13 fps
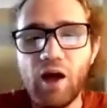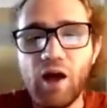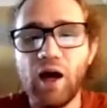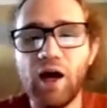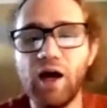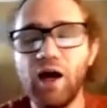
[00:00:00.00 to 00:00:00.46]

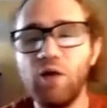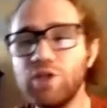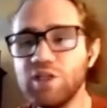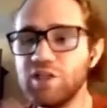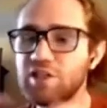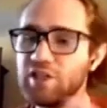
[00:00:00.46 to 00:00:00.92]
uh,
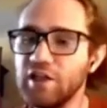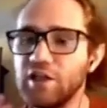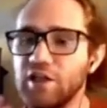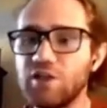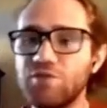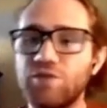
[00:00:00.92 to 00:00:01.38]
which is slightly
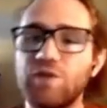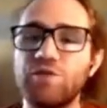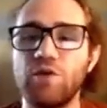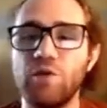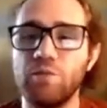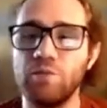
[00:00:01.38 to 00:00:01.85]
different
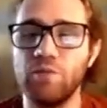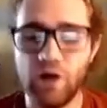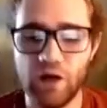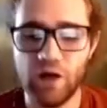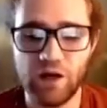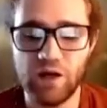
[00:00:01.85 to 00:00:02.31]
from
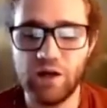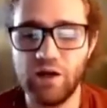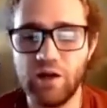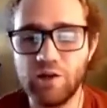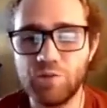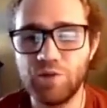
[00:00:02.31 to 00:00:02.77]

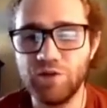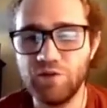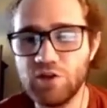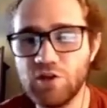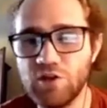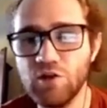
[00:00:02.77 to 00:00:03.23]
uh, the
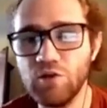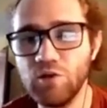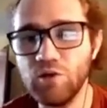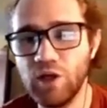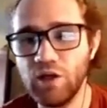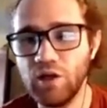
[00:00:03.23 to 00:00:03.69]
previous two
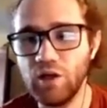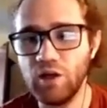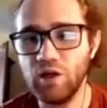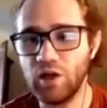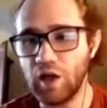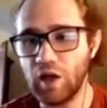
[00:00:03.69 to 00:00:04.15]
in,
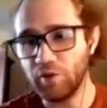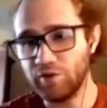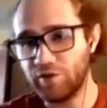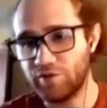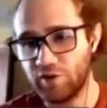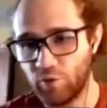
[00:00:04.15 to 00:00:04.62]
in a couple of
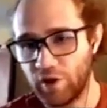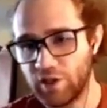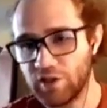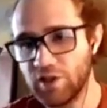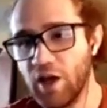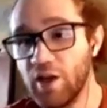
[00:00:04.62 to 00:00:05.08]
different
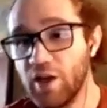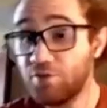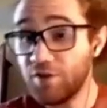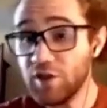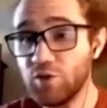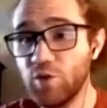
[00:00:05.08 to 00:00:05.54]
ways. The
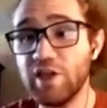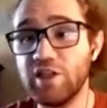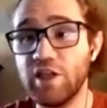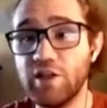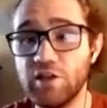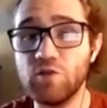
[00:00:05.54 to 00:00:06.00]
first way is
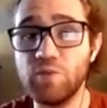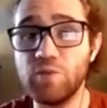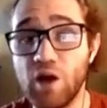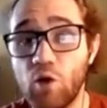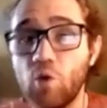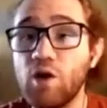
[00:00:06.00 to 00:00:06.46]
that this will
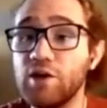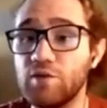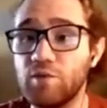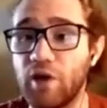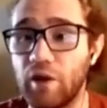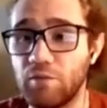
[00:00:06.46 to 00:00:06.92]
be a
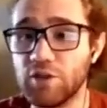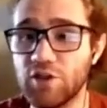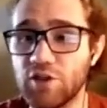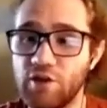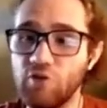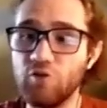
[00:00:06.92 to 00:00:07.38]
quantum game.
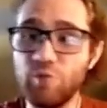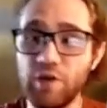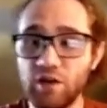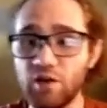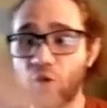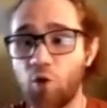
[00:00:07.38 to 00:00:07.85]
So there will
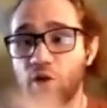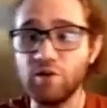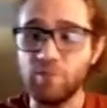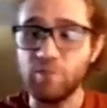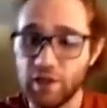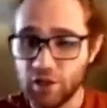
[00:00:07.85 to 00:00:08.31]
be
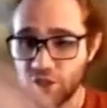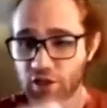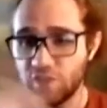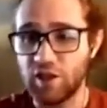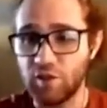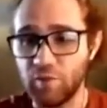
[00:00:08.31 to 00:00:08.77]
quantum
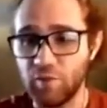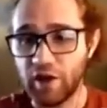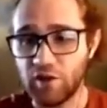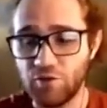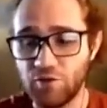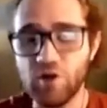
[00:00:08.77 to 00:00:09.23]
messages sent back
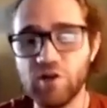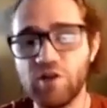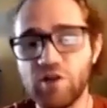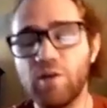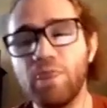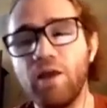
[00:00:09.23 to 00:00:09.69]
and forth.
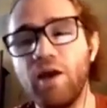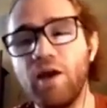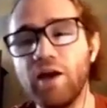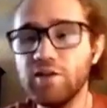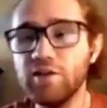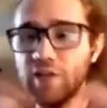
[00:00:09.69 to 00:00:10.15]

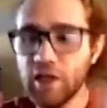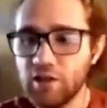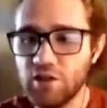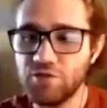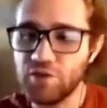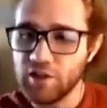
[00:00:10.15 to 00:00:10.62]
And the second
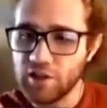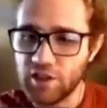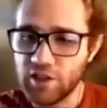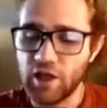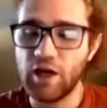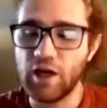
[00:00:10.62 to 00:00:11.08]
difference
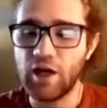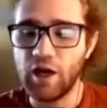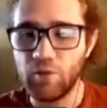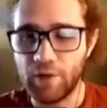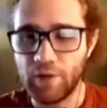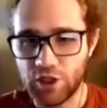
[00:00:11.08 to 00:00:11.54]
uh,
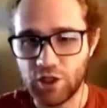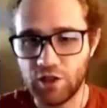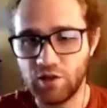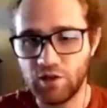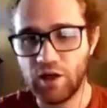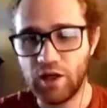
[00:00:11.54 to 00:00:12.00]
I'll
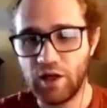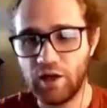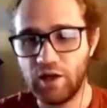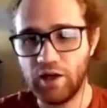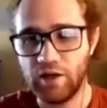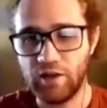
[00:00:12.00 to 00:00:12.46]
mention
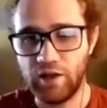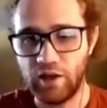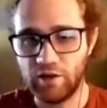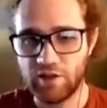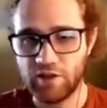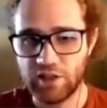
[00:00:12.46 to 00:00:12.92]
uh, at the
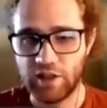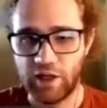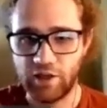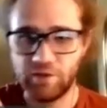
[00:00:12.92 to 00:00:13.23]
end of this slide.